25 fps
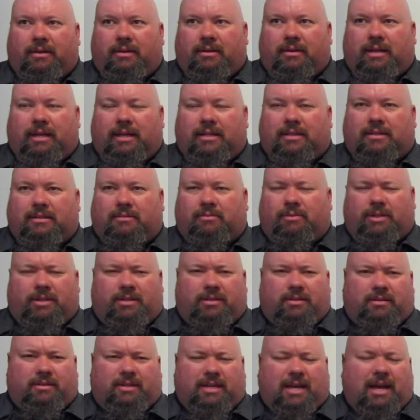That's, which
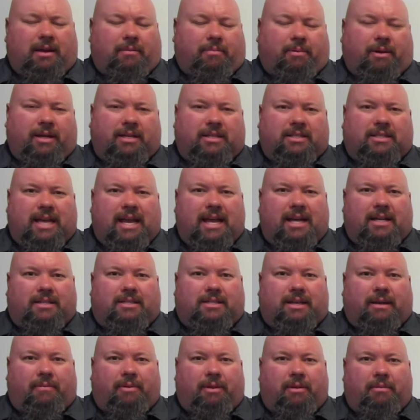is kind of probably saying
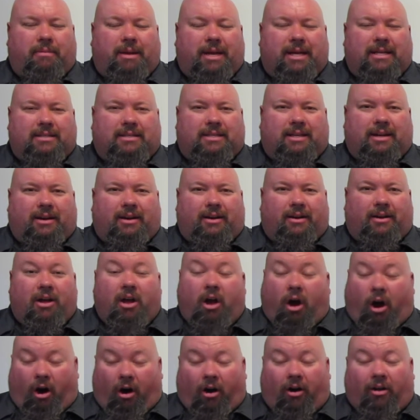something, being they're
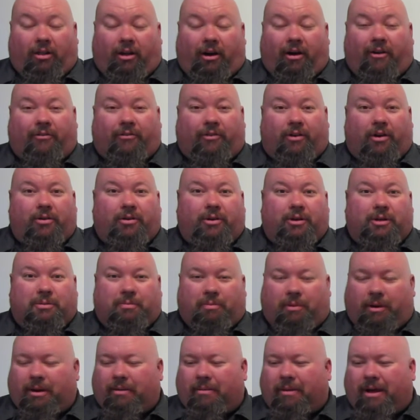all off-roaders
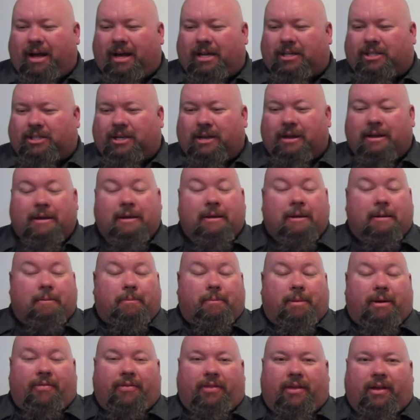pretty much.
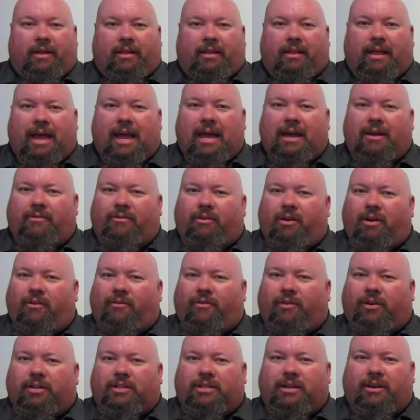But the Land
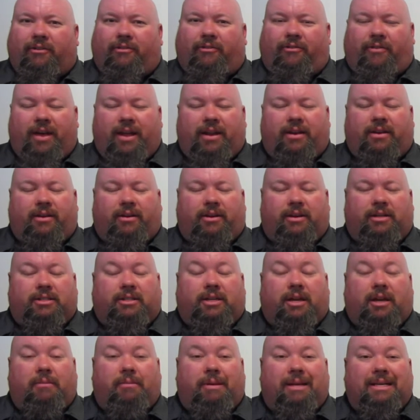Rover Defender is
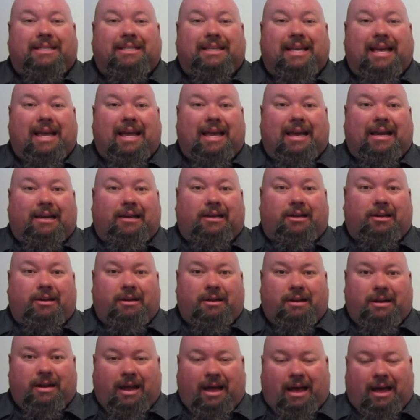going to be saying
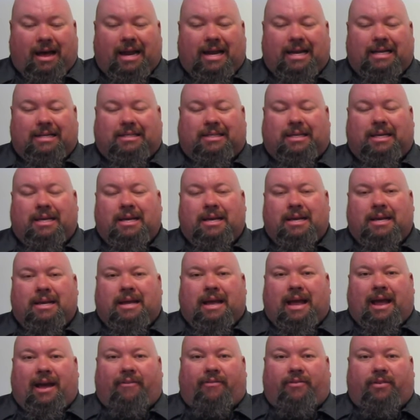goodnight
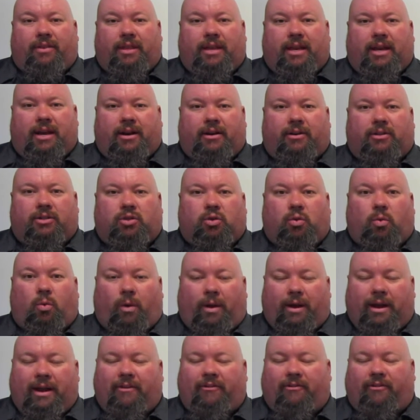after the year
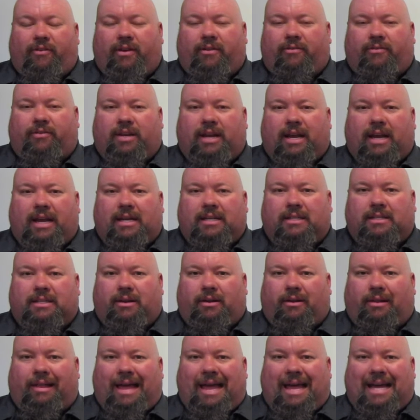twenty fifteen, as
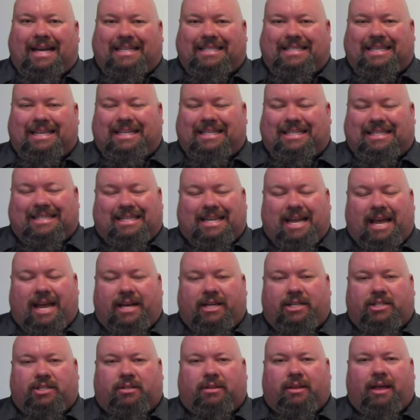it'll exit
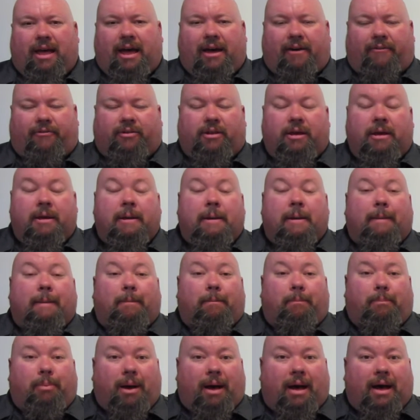stage left.
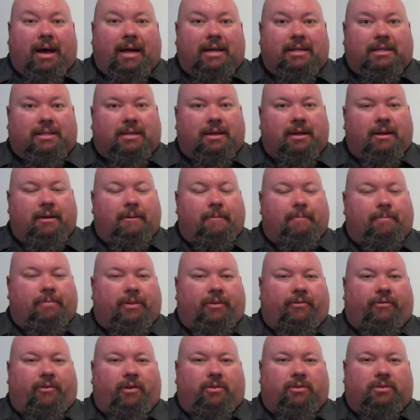But
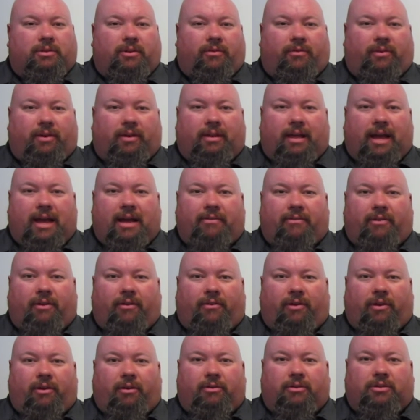the folks over at Land
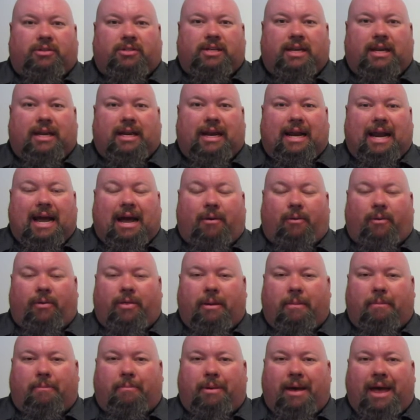Rover are sending it out with
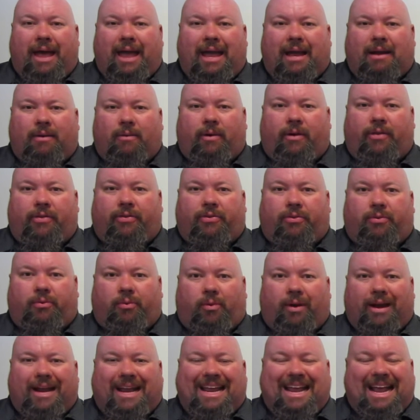a bang with
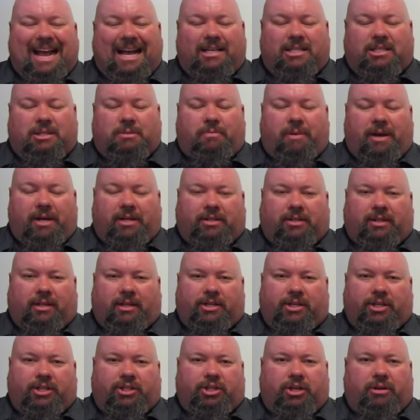three special
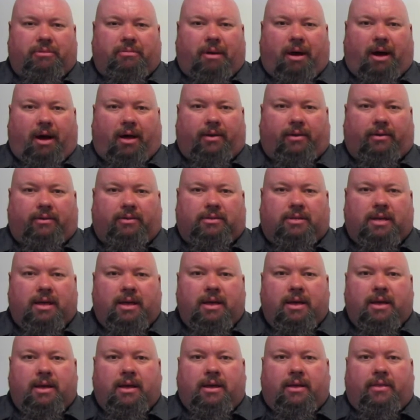edition models
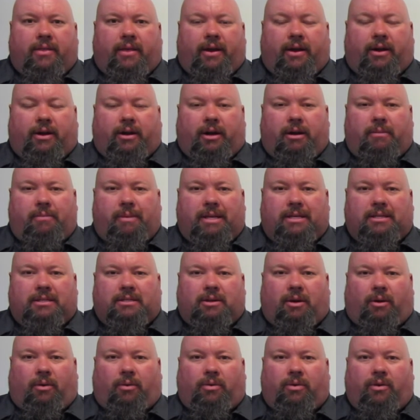that are going to be
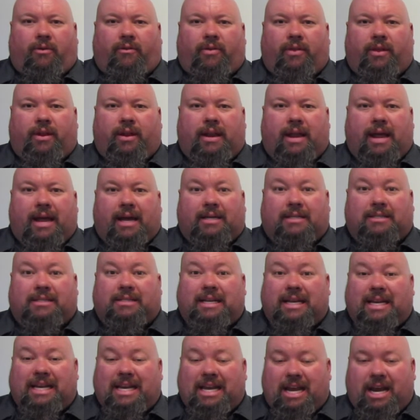sold over the
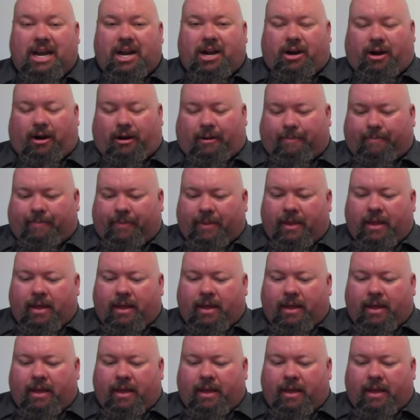next year.